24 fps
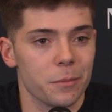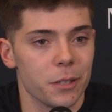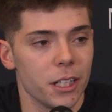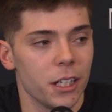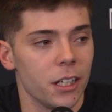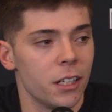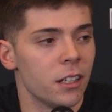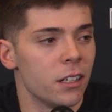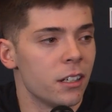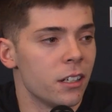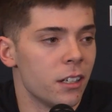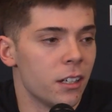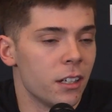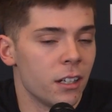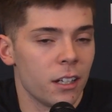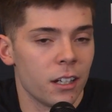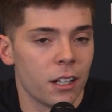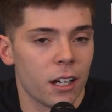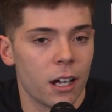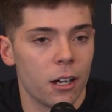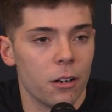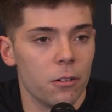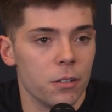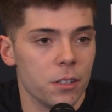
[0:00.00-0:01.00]
me.
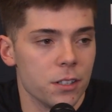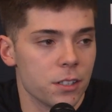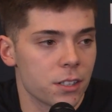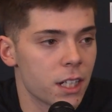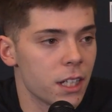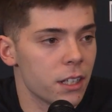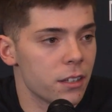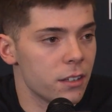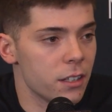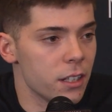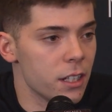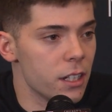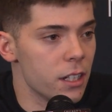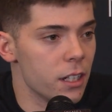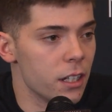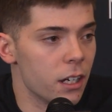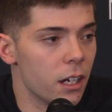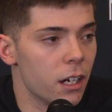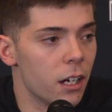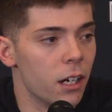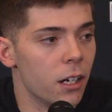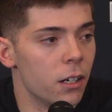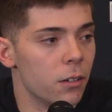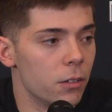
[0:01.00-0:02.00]
I always get the
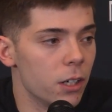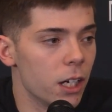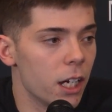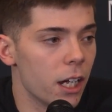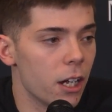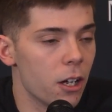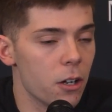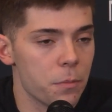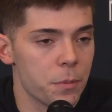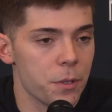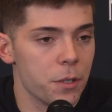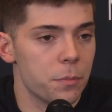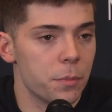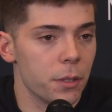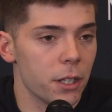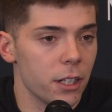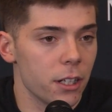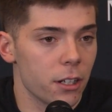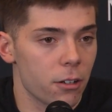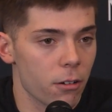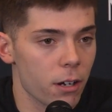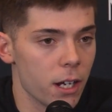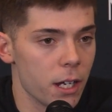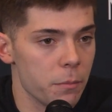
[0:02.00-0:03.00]
uh, well, I hope you
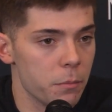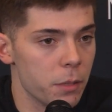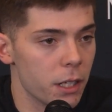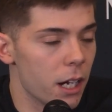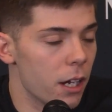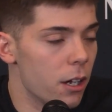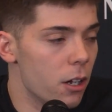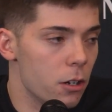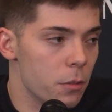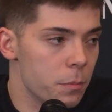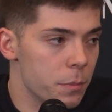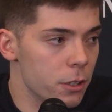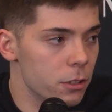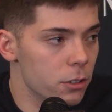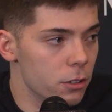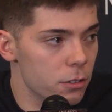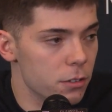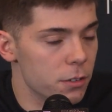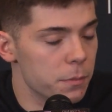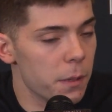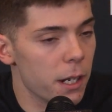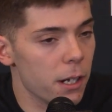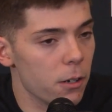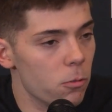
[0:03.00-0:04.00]
play great, but I hope you
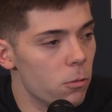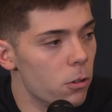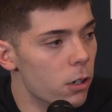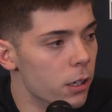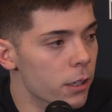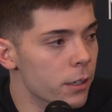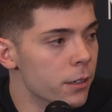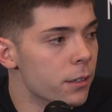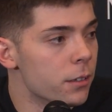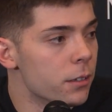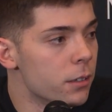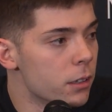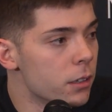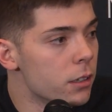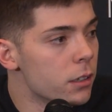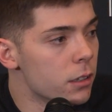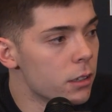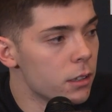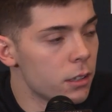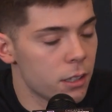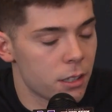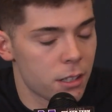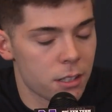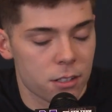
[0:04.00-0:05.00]
lose by one.
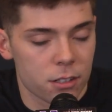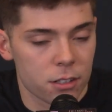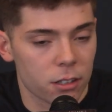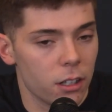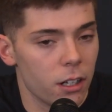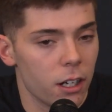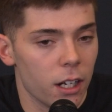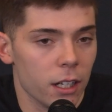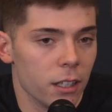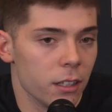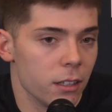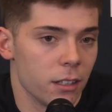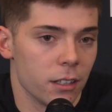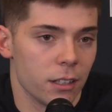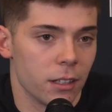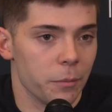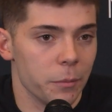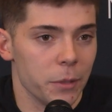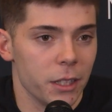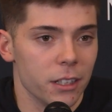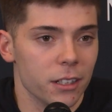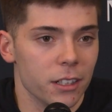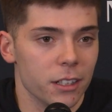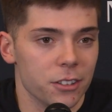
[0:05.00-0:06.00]
So I, I
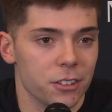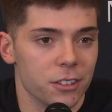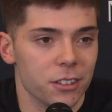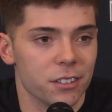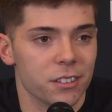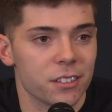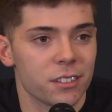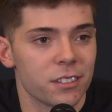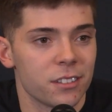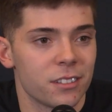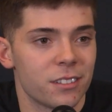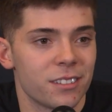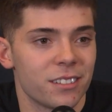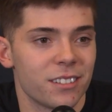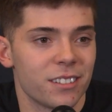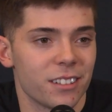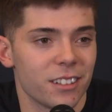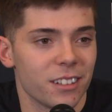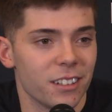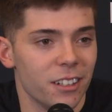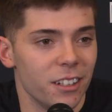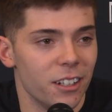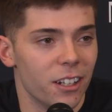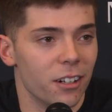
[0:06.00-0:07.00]
mean, that's just
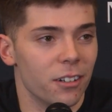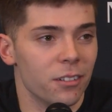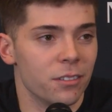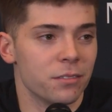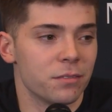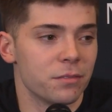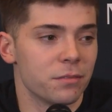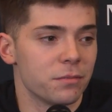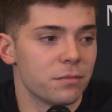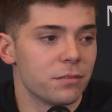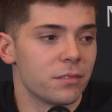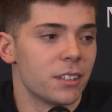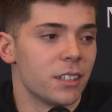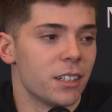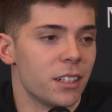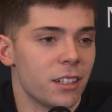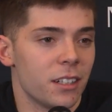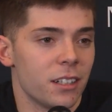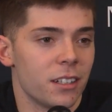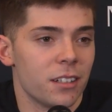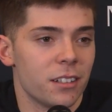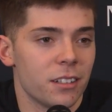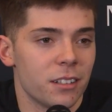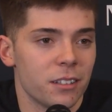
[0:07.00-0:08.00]
you know,
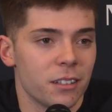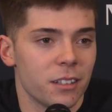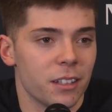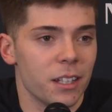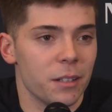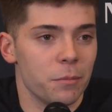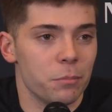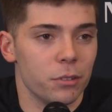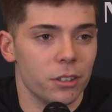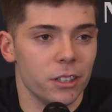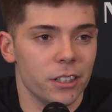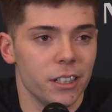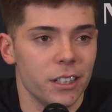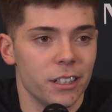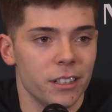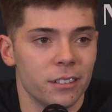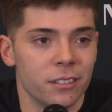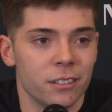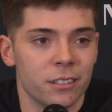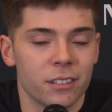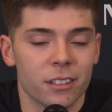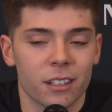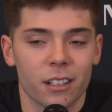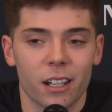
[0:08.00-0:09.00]
they
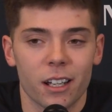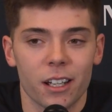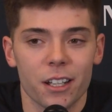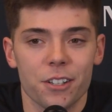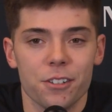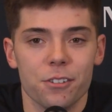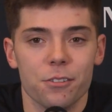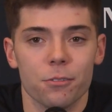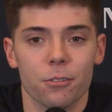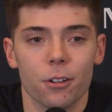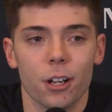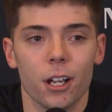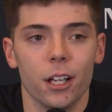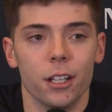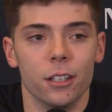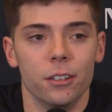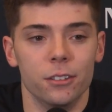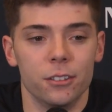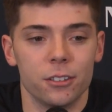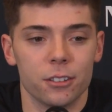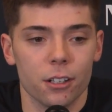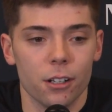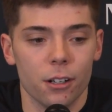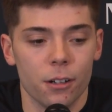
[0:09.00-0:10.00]
bleed IU
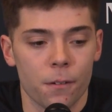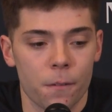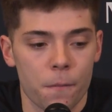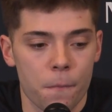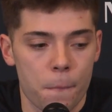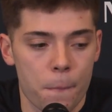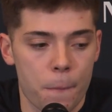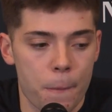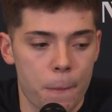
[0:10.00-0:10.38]
red. So,